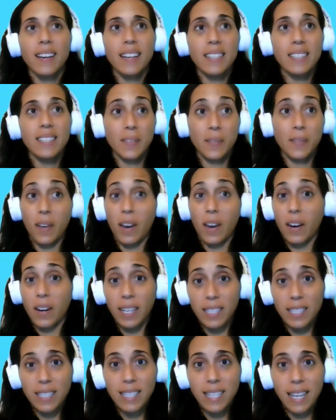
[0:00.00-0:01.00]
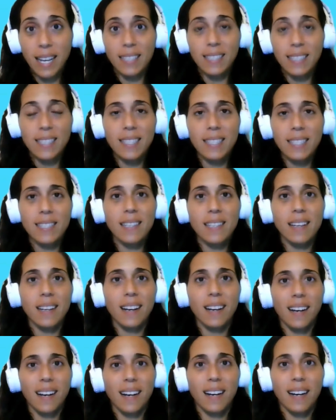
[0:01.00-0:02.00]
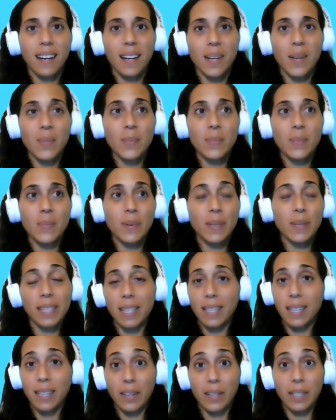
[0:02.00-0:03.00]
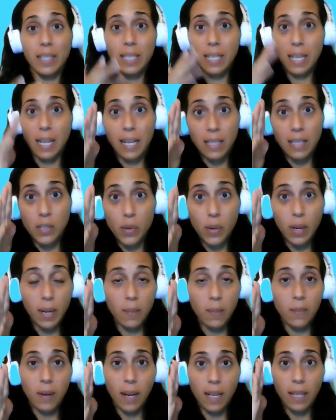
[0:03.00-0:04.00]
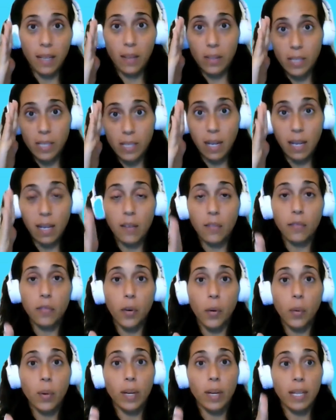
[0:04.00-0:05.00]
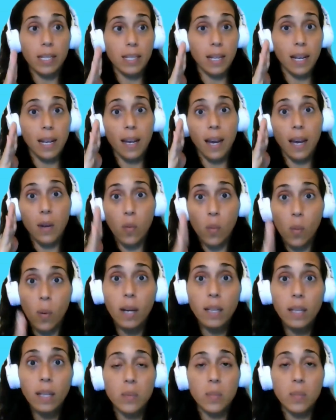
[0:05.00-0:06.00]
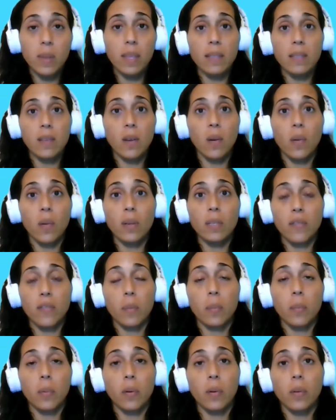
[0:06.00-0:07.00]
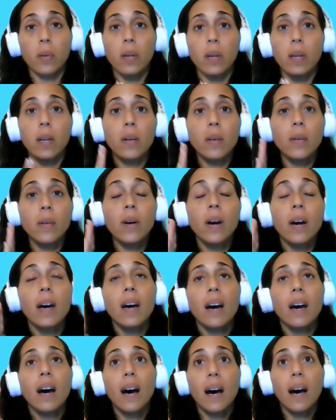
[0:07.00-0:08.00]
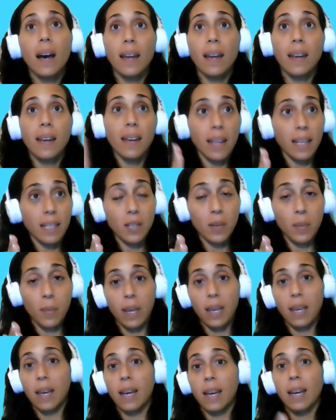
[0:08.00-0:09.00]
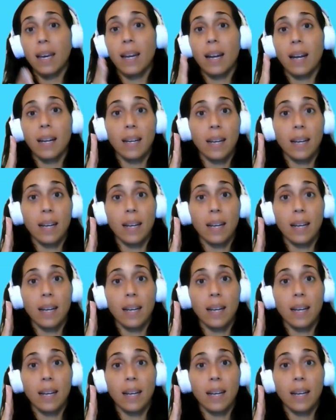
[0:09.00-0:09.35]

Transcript: It's very intense. But there's like a dream, right? There's like a focus. Like I want to be the soloist for Puerto Rico. I need to make it.